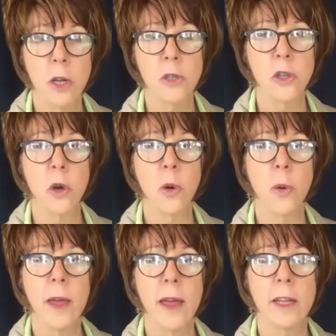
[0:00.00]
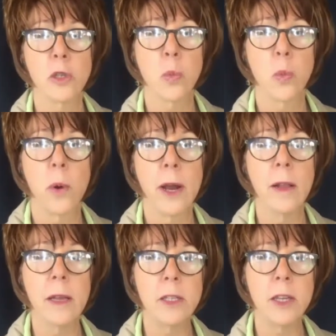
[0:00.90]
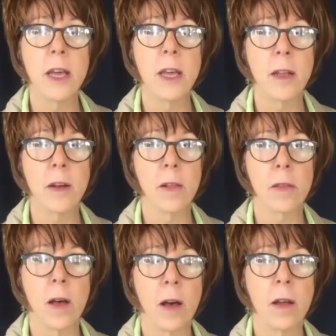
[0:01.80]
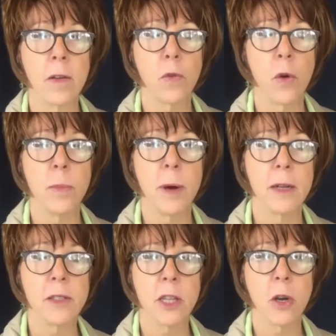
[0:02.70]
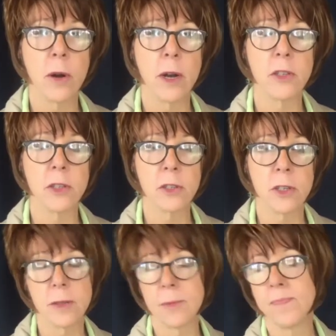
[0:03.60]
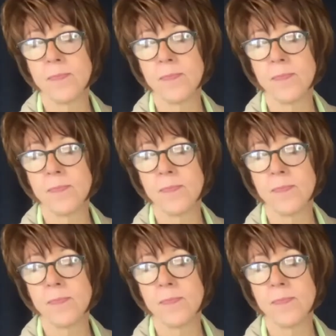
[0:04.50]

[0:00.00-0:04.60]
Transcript: So it's really taking a lot of robots that already existed.